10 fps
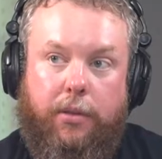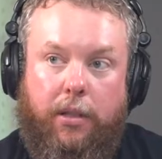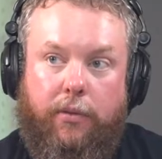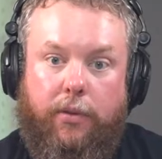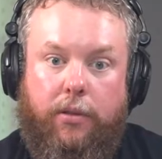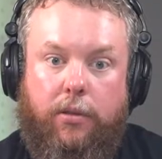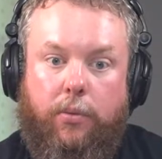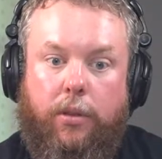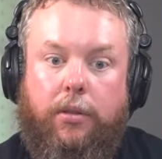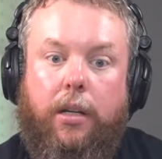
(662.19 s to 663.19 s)
the
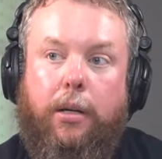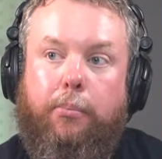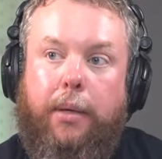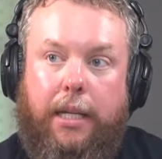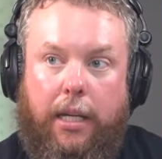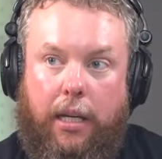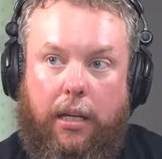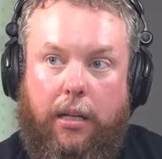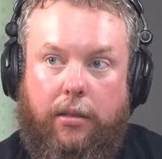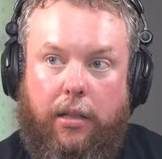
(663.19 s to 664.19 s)
difference was
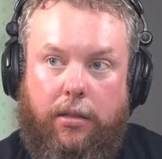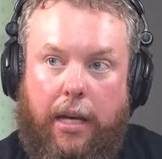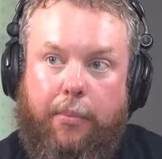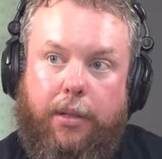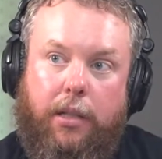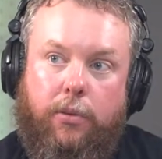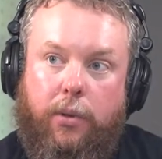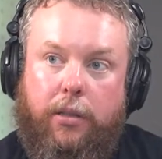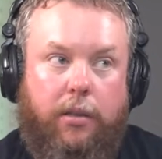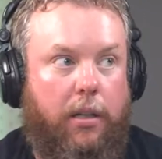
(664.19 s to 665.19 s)
Hibiki. It's that Japanese
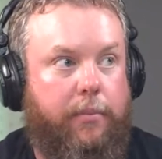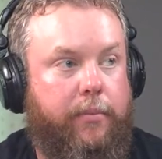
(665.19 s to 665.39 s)
whiskey.